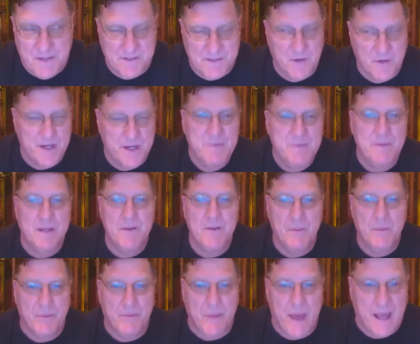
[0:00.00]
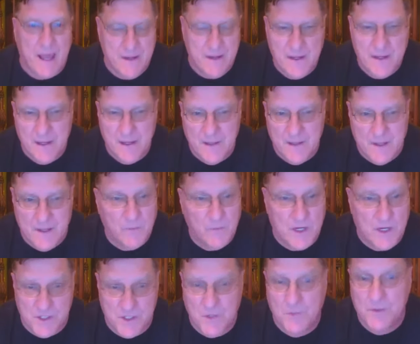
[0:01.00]
So anybody who thought that
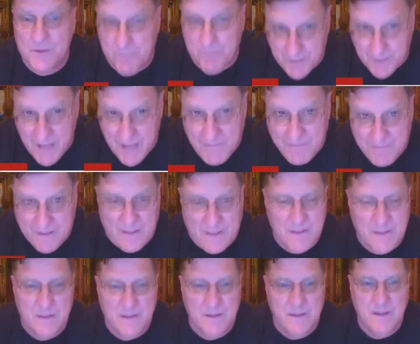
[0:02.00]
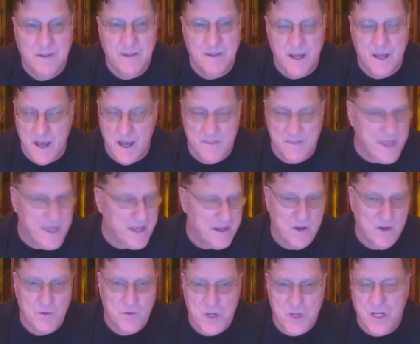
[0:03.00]
Russia was bluffing,
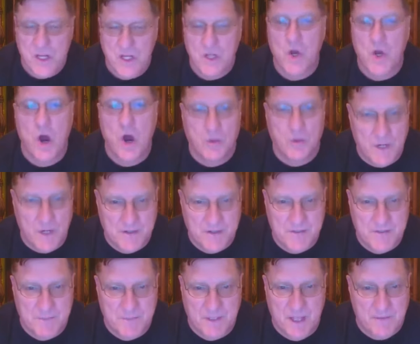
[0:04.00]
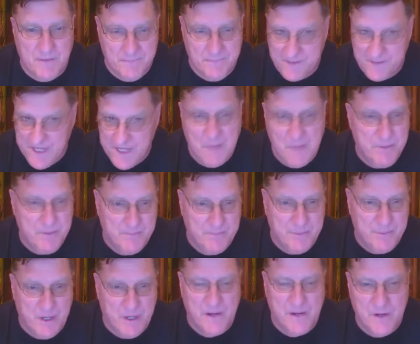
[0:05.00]
that you could call Russia's bluff, has now
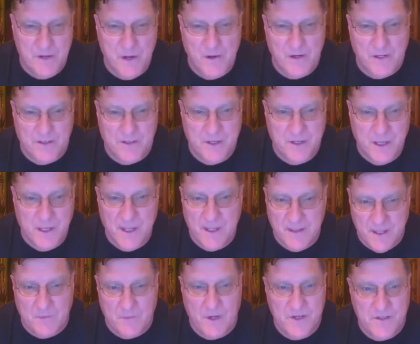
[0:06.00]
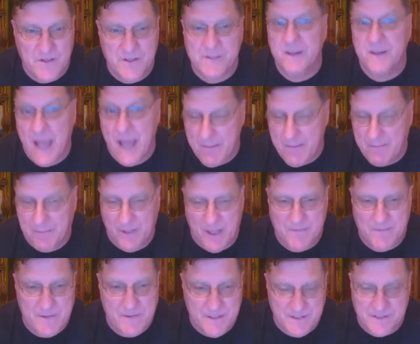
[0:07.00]
been put on notice that Russia is not
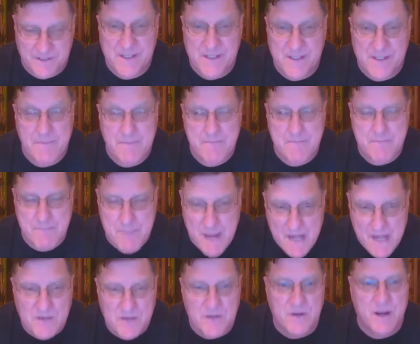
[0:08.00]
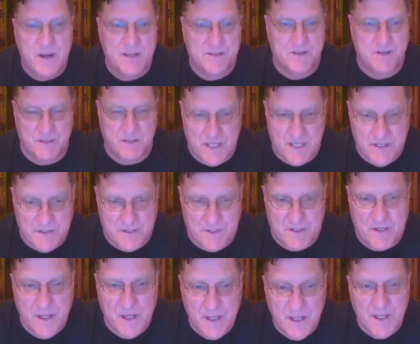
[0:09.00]
bluffing. This is a major
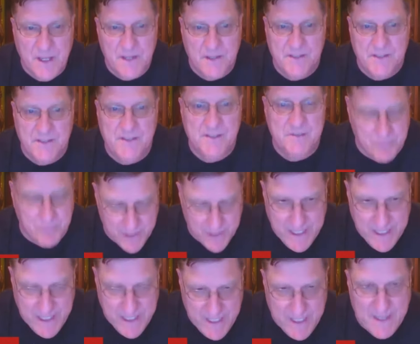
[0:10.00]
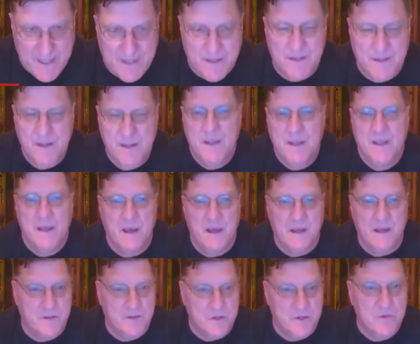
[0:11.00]
escalation. This is bringing in
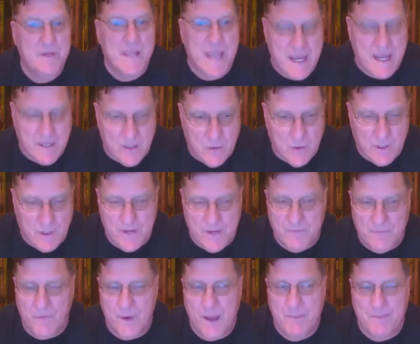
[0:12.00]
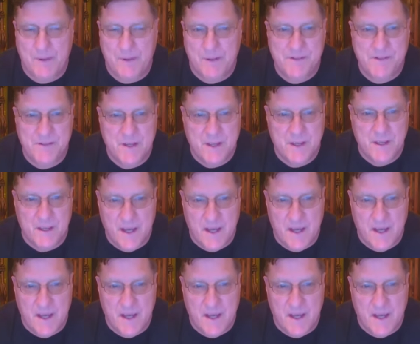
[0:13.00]
a new category of weapons.